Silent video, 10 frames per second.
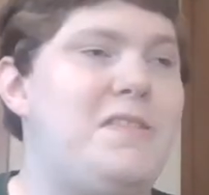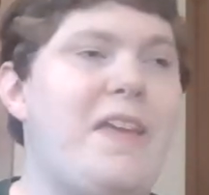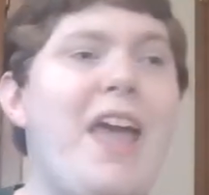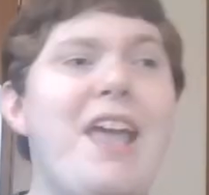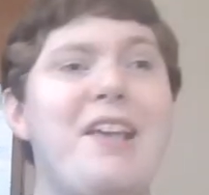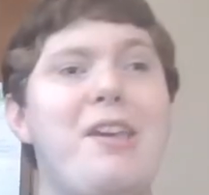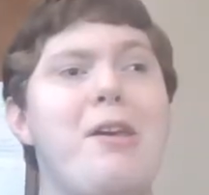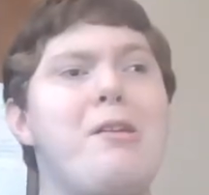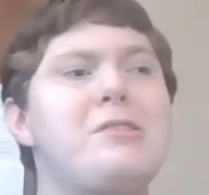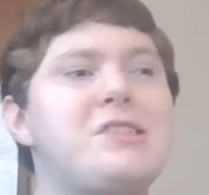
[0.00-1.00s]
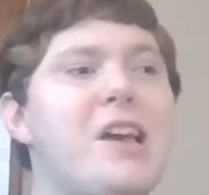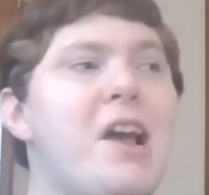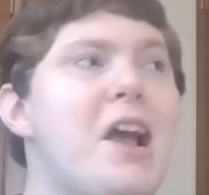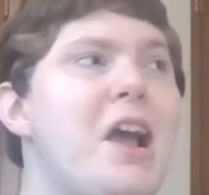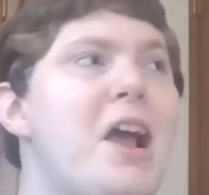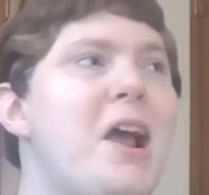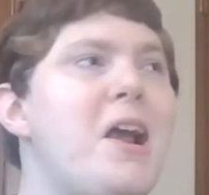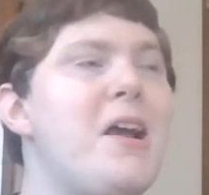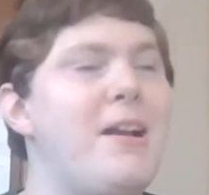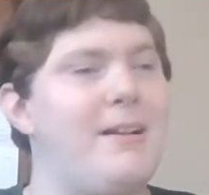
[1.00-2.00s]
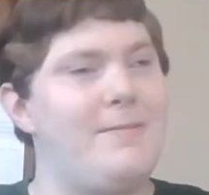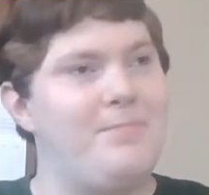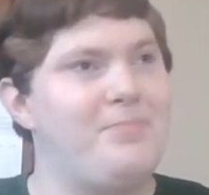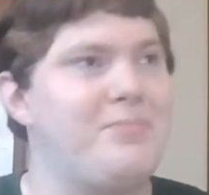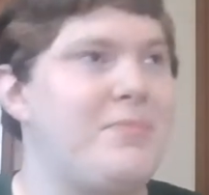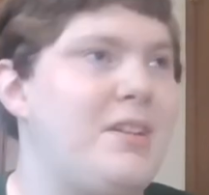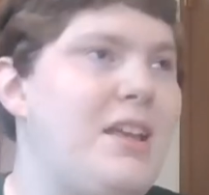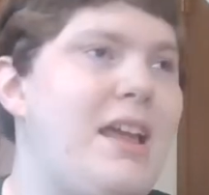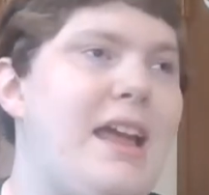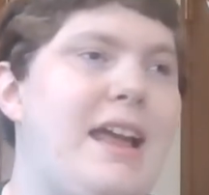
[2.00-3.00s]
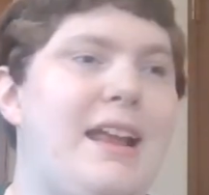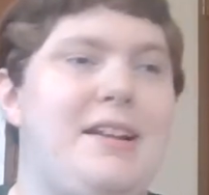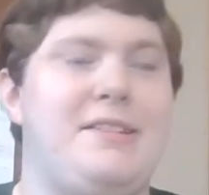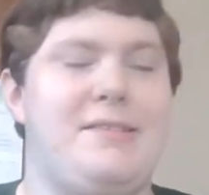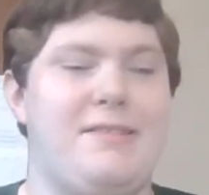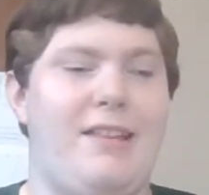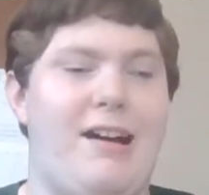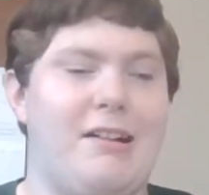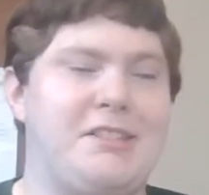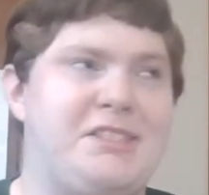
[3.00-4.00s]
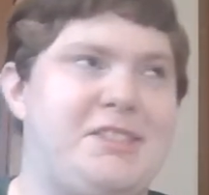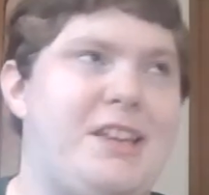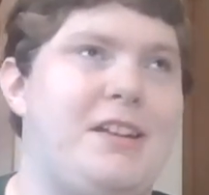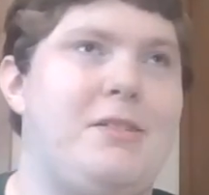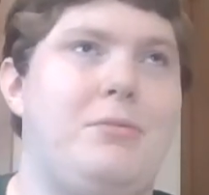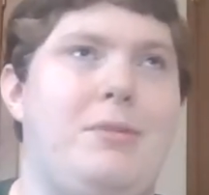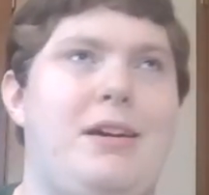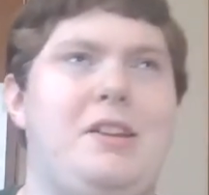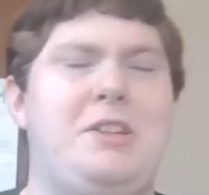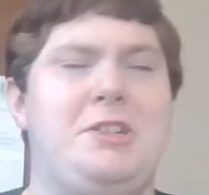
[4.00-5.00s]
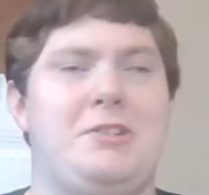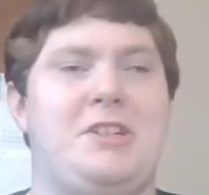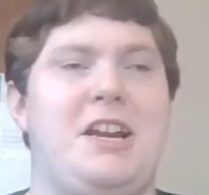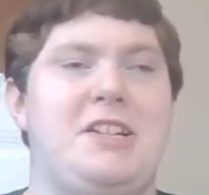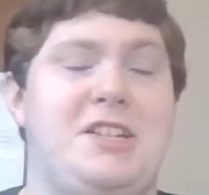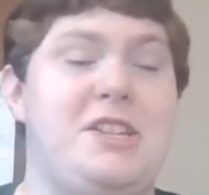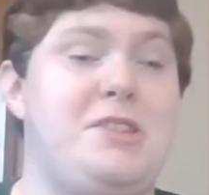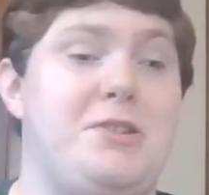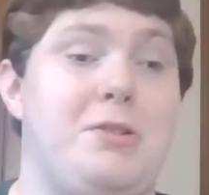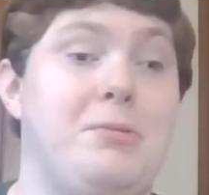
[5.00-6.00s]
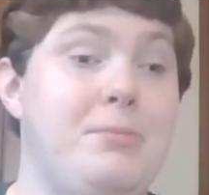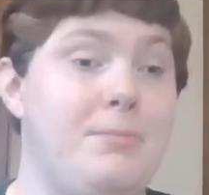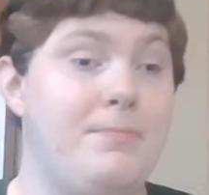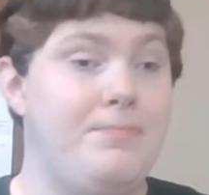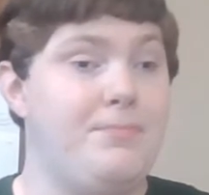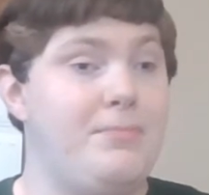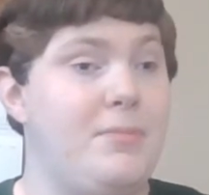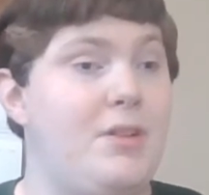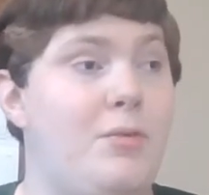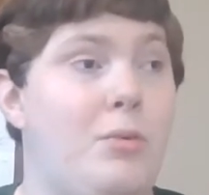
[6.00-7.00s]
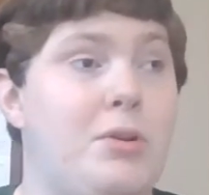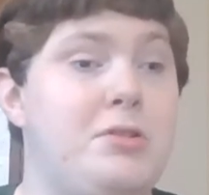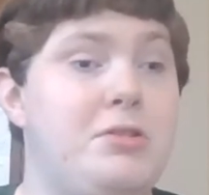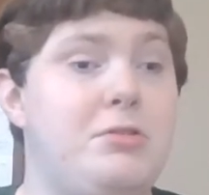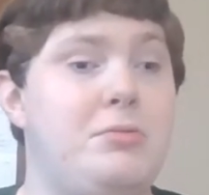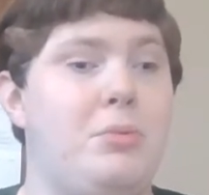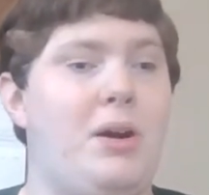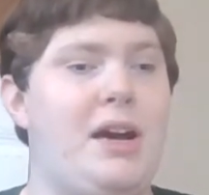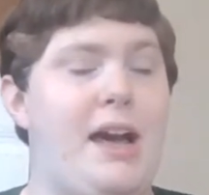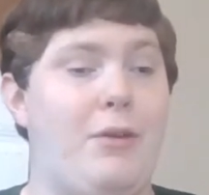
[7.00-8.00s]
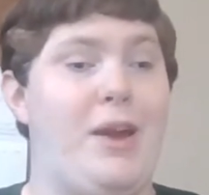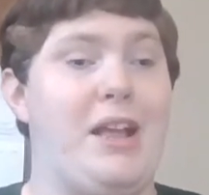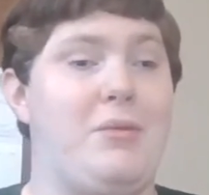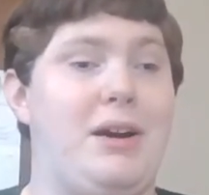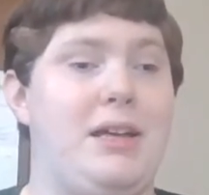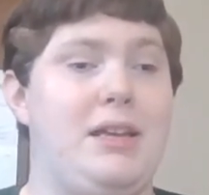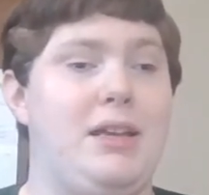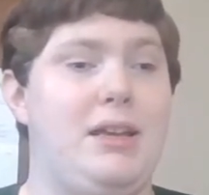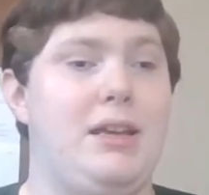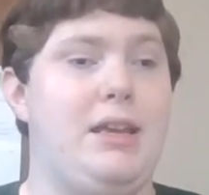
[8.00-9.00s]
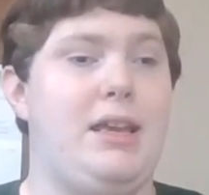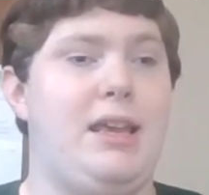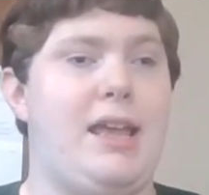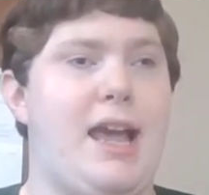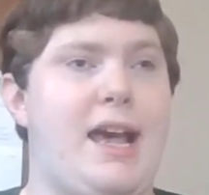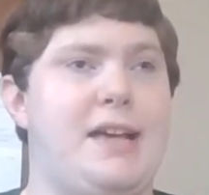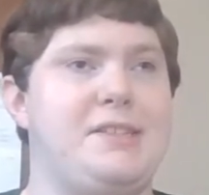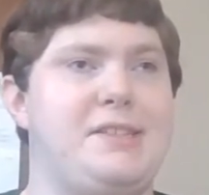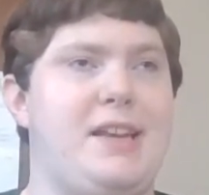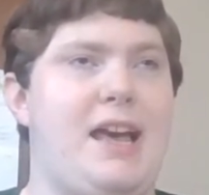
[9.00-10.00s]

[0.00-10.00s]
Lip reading: thank you, sir. And Hawks is like, wow, he sure changed his tune. Wonder what? Wait, what? He has a